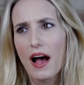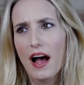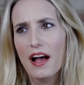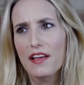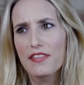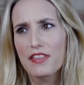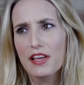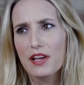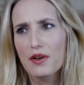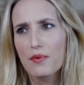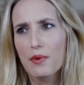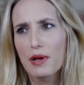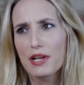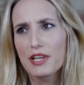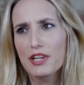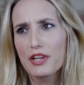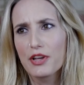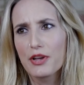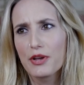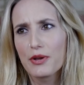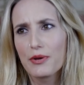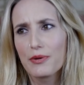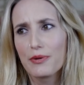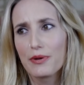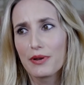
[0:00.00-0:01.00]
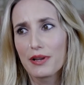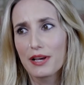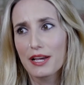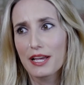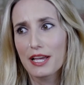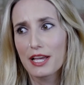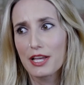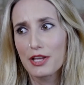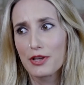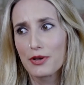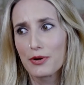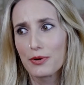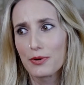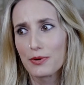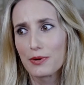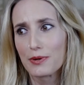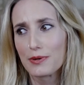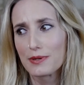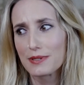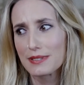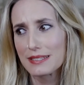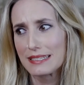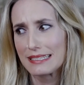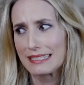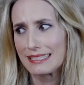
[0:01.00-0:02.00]
I think when you look at
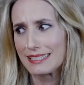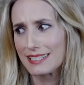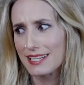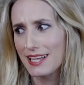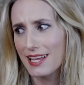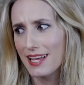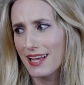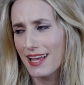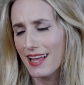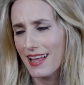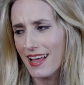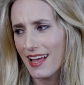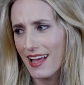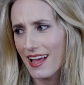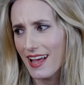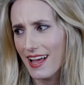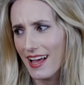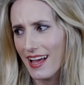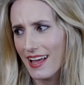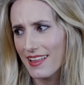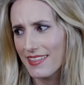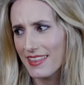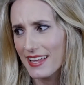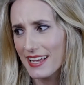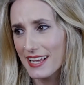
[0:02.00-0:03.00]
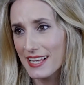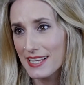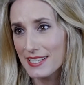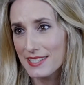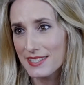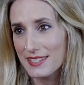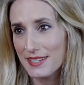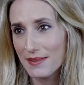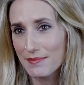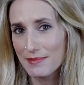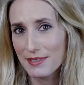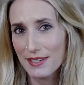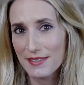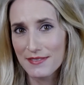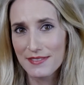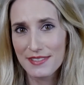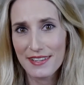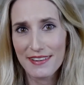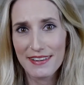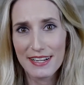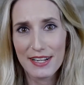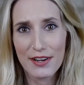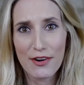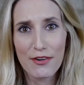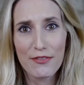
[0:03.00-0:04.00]
yours, I think it's sometimes
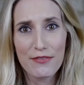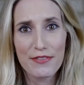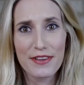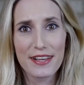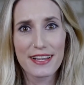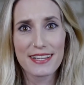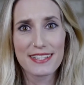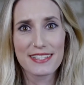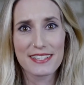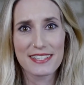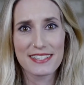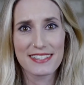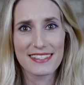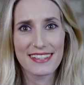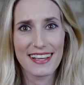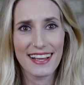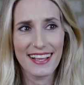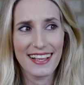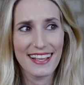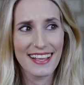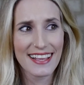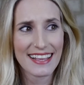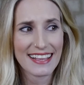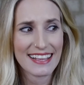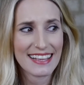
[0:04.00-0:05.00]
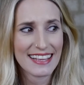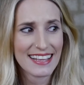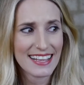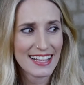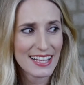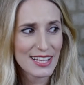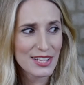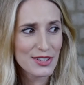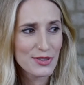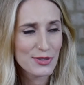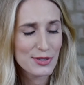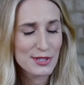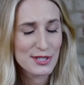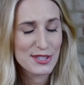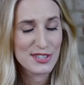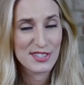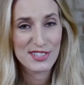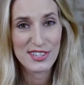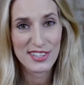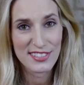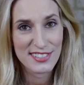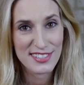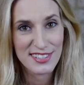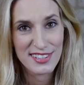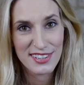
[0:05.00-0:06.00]
very obvious that yours
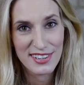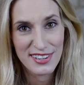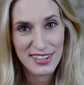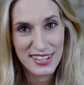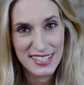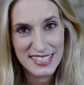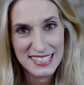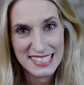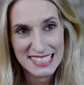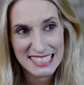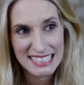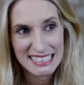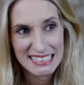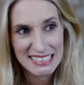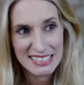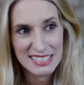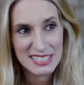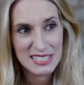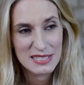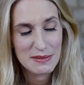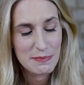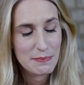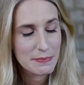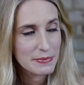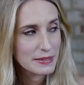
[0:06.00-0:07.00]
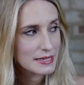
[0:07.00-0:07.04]
doesn't look as good.